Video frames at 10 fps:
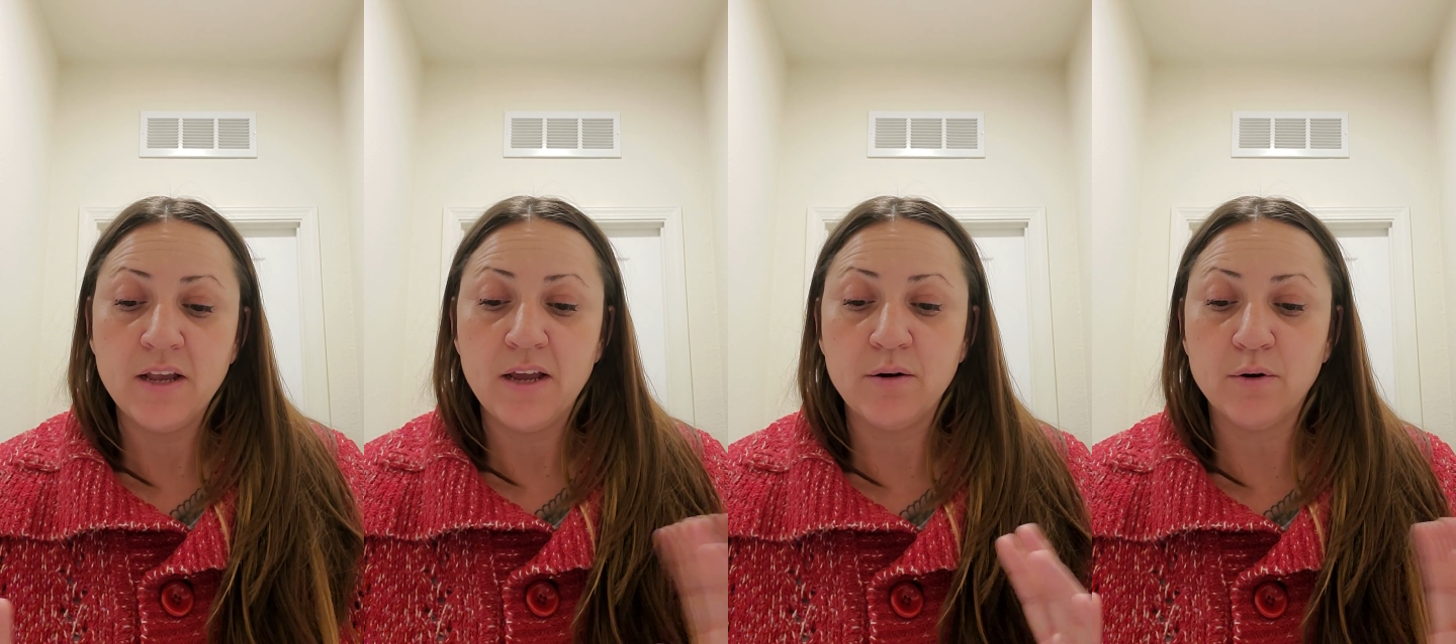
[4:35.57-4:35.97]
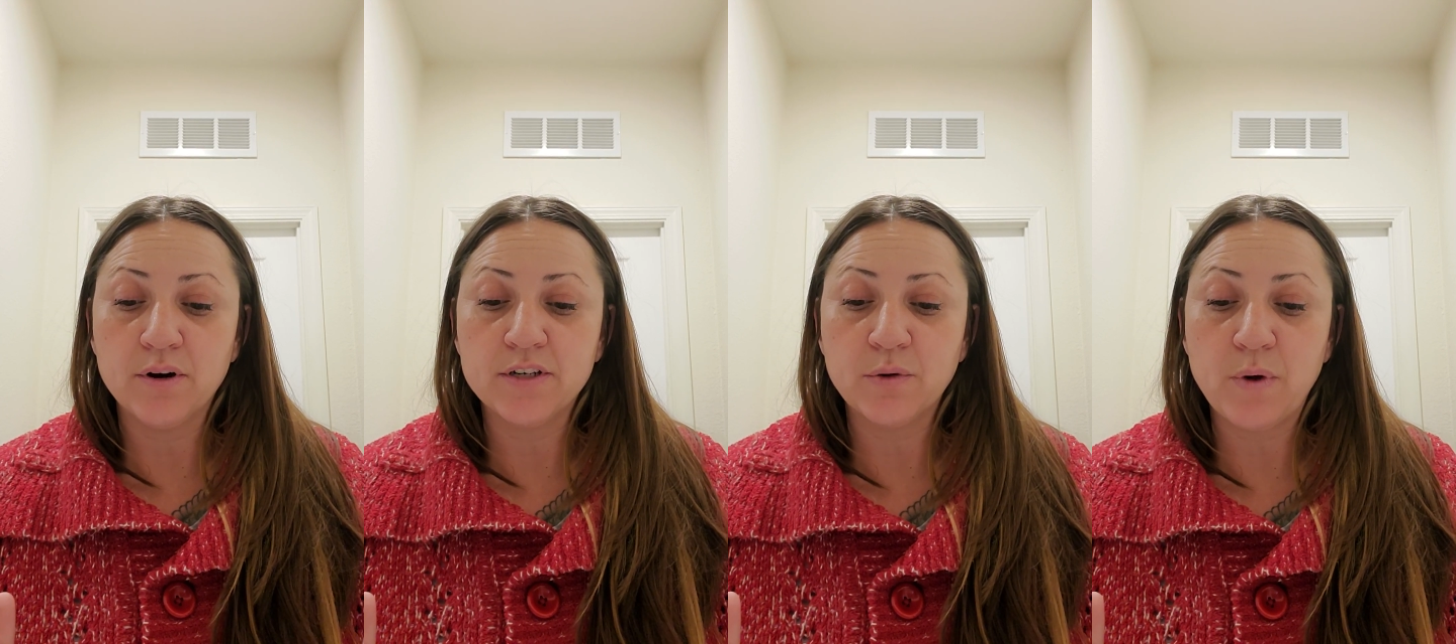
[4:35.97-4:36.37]
in
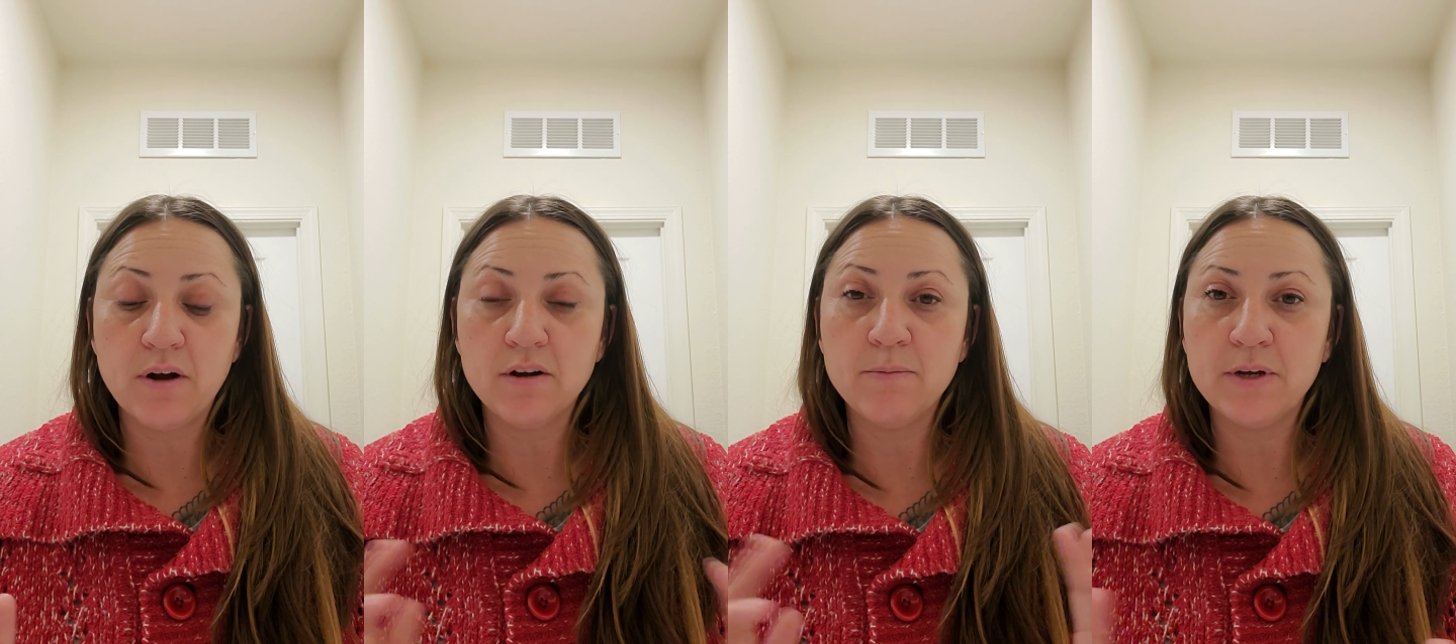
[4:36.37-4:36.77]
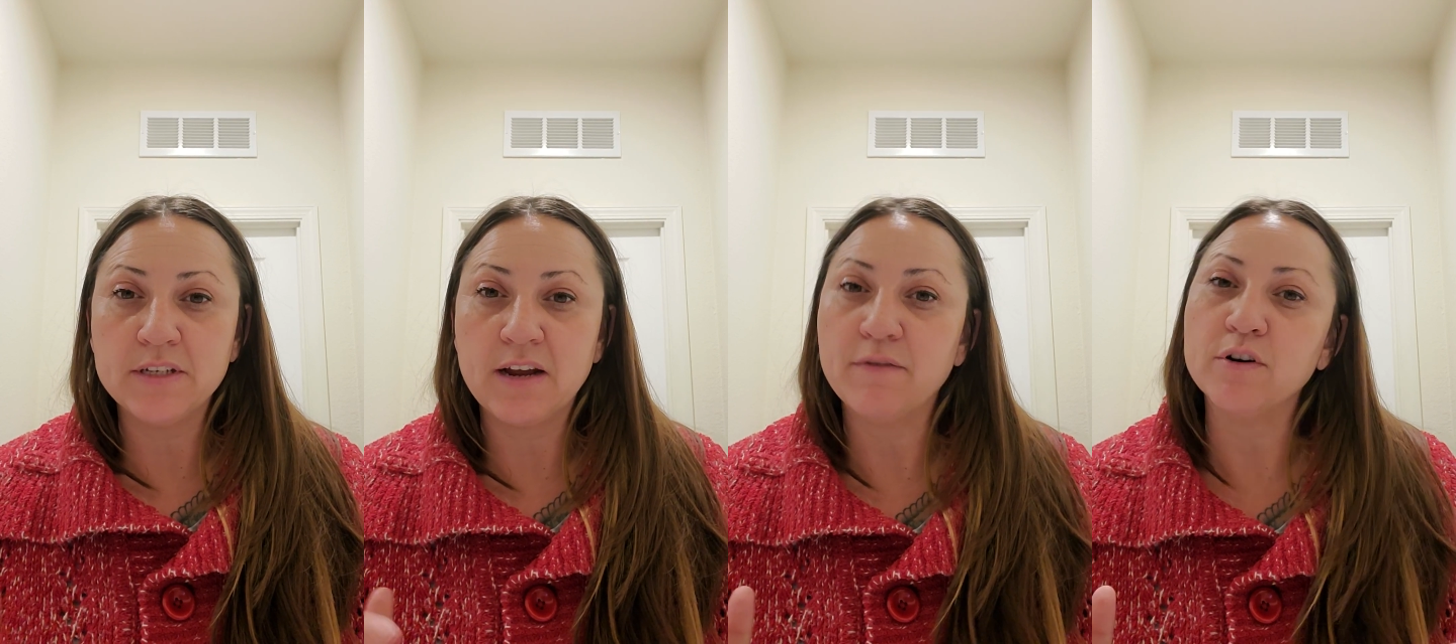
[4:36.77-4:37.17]
order to welcome a
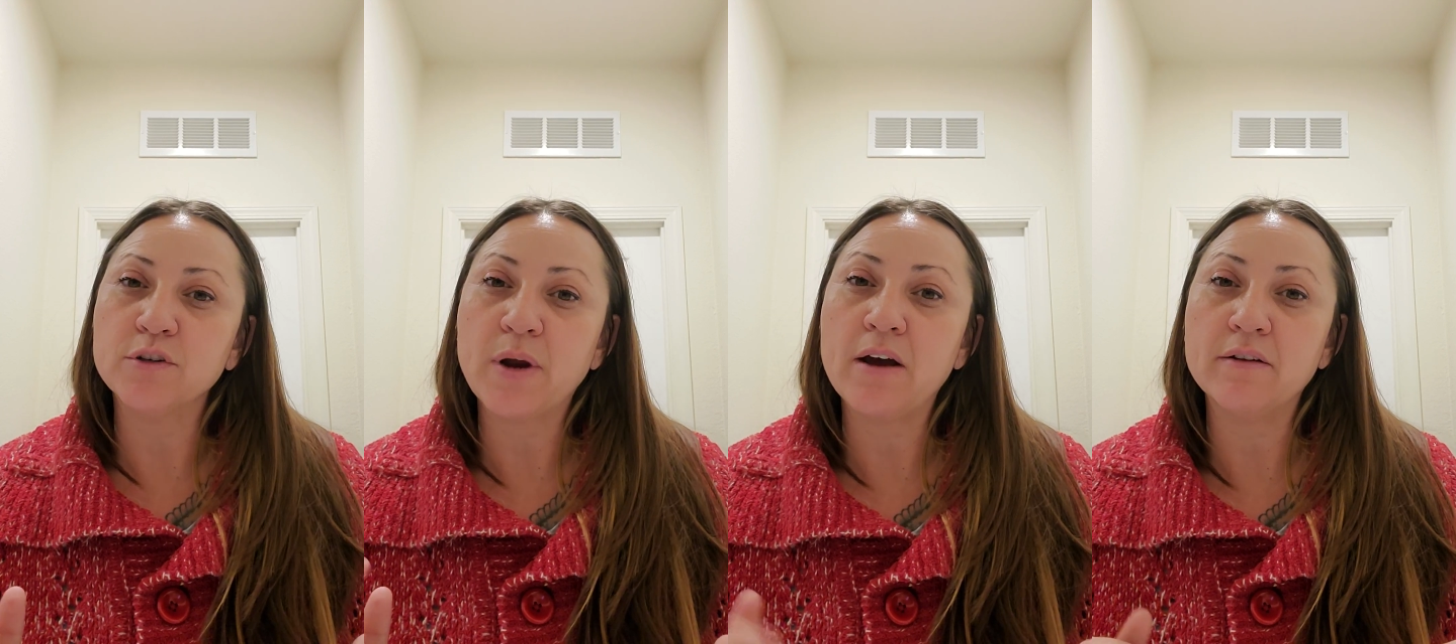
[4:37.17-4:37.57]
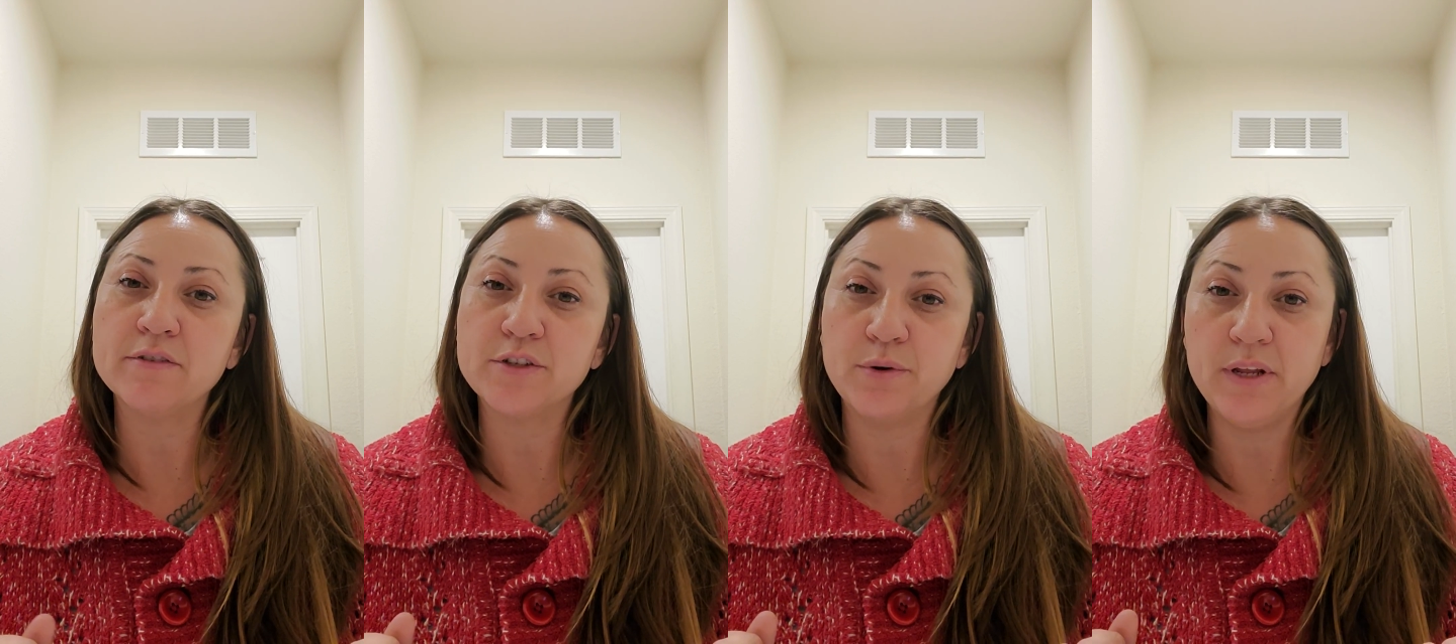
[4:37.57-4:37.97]
diverse crowd of
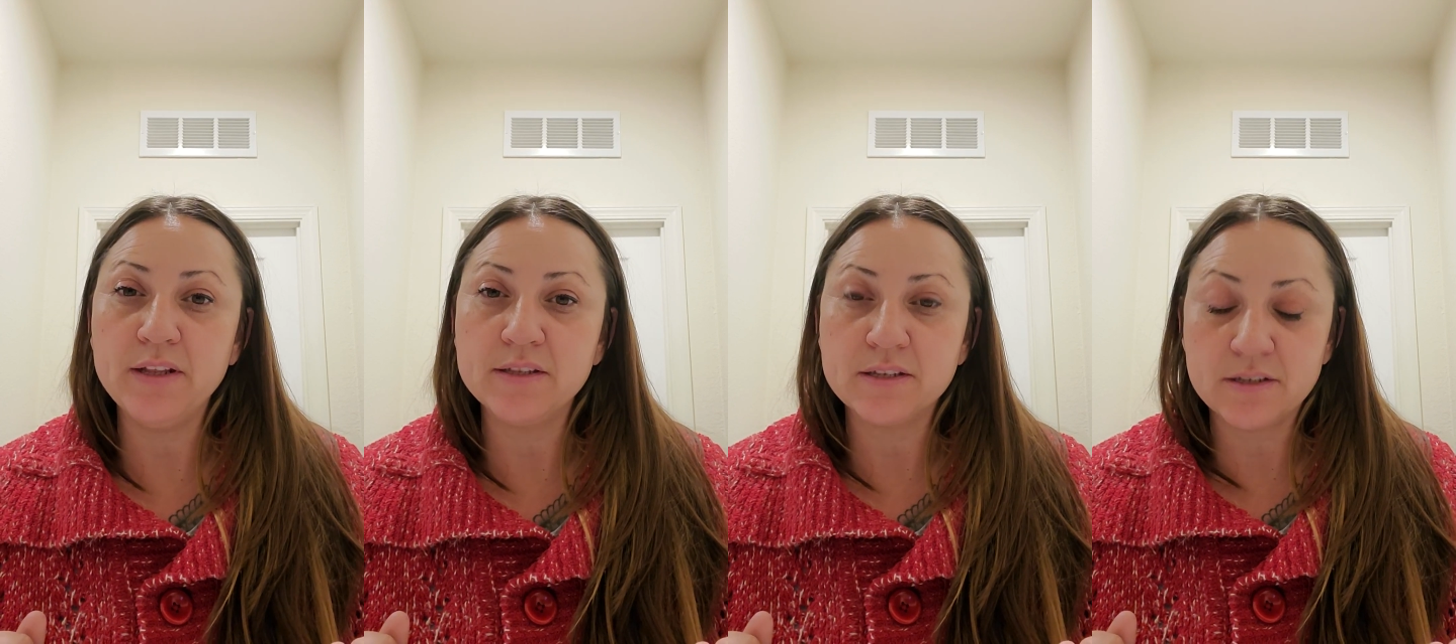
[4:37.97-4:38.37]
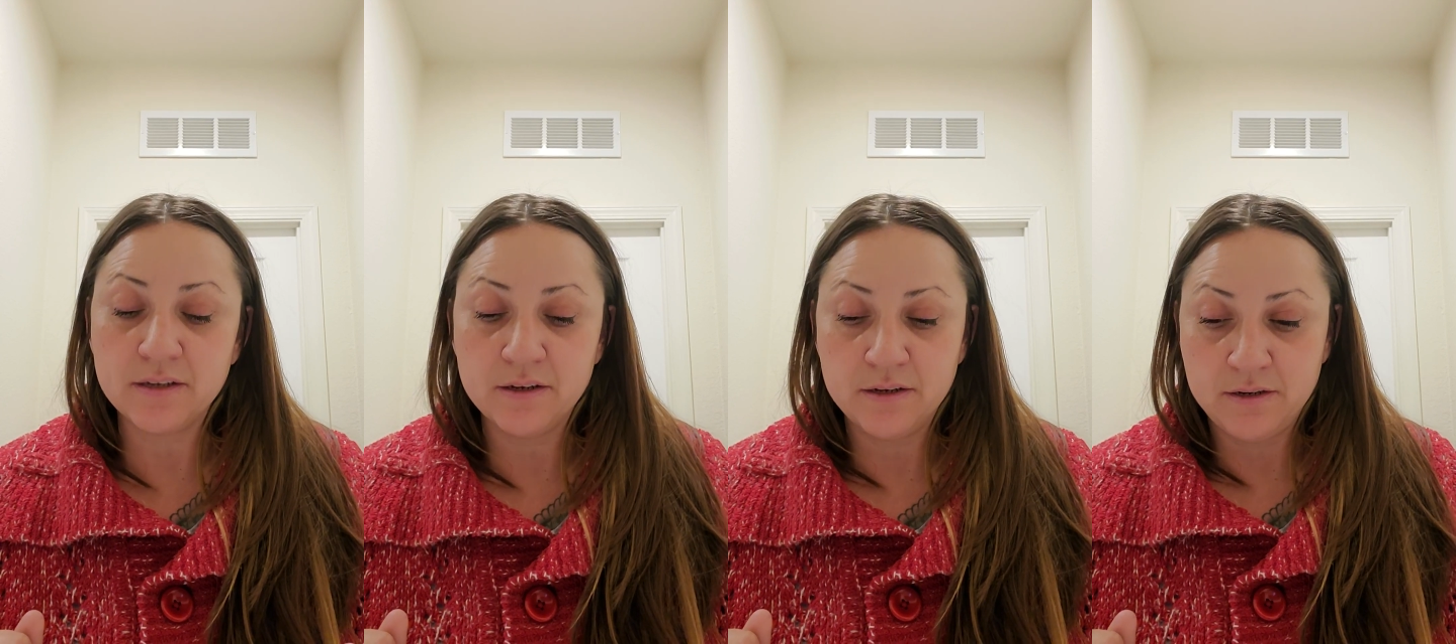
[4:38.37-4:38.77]
students.
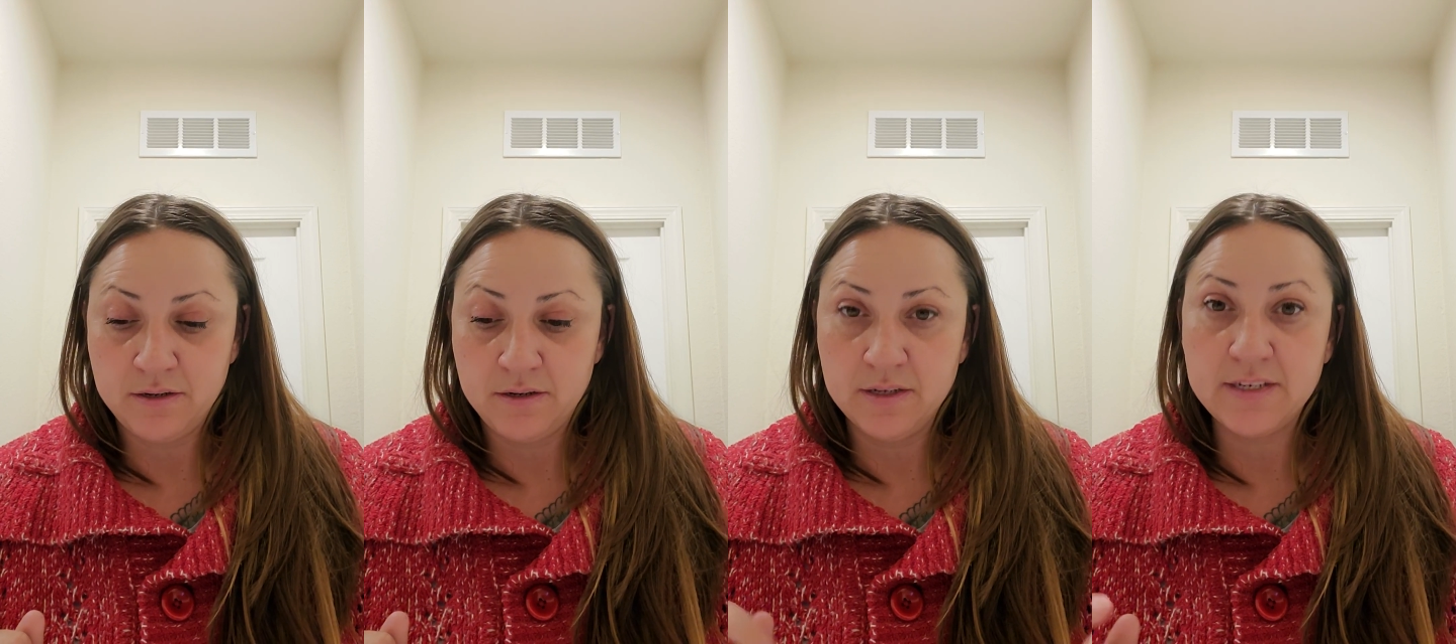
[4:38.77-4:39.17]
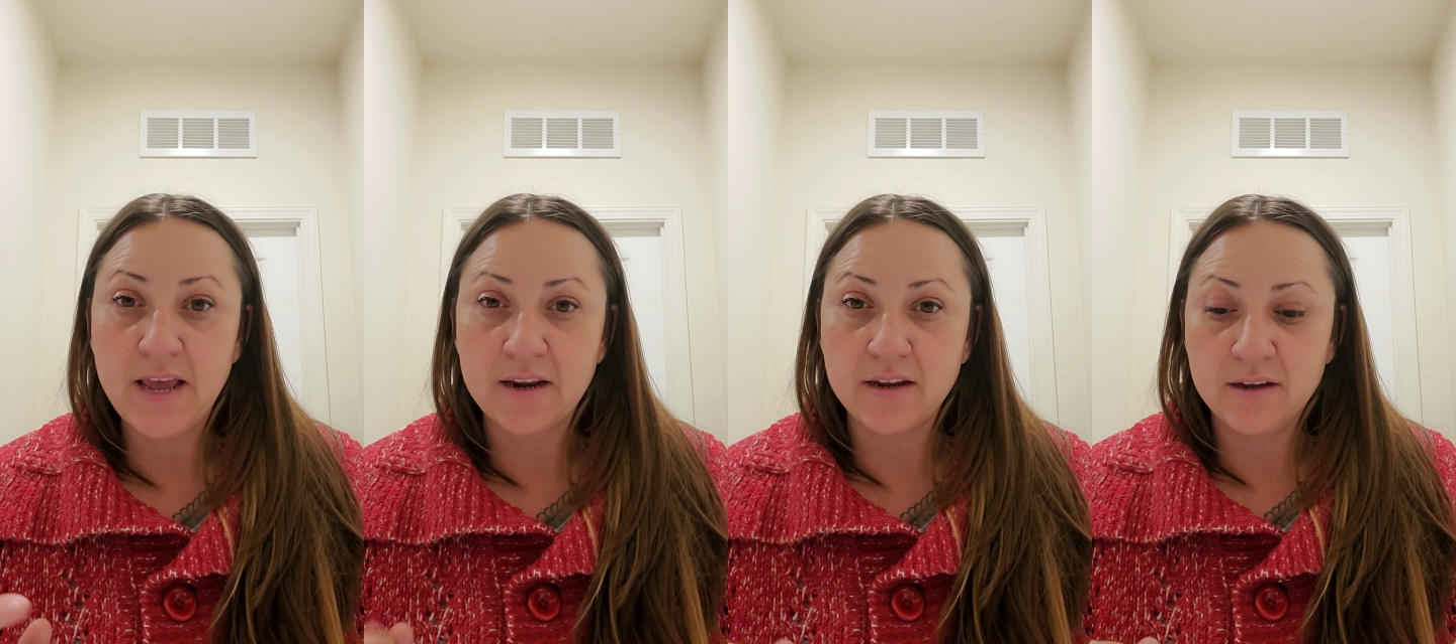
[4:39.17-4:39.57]

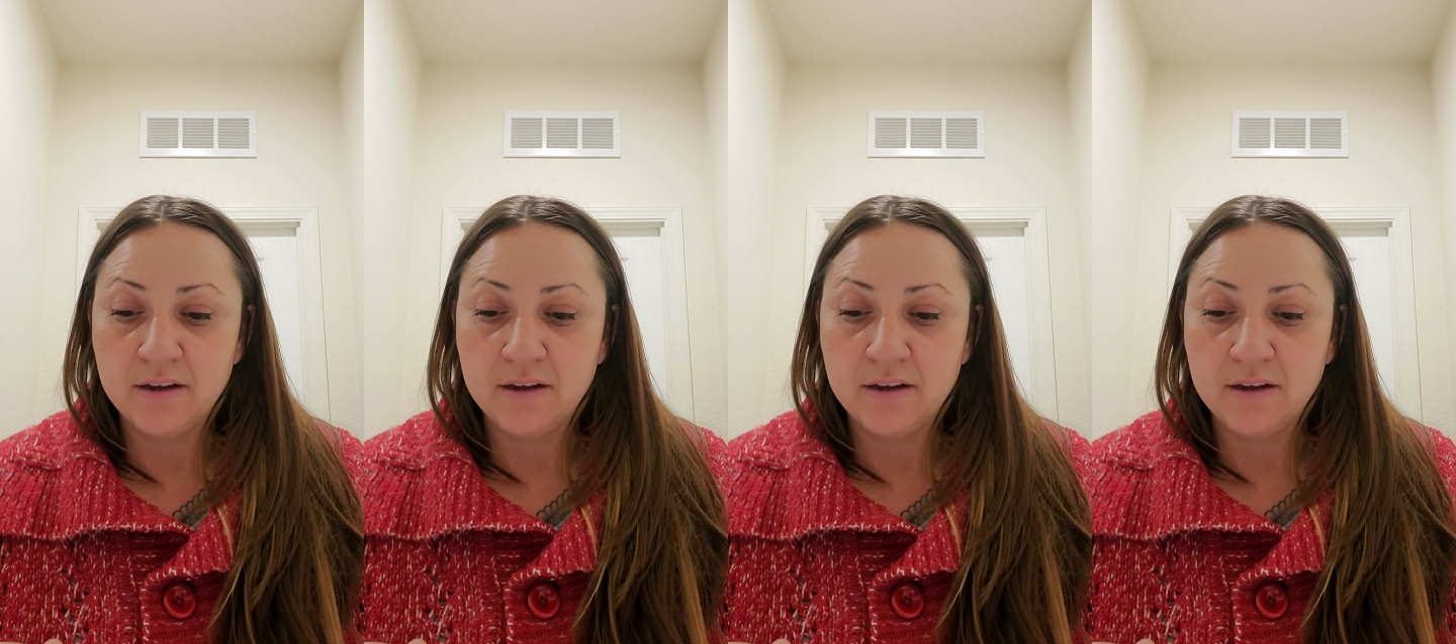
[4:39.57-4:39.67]
10,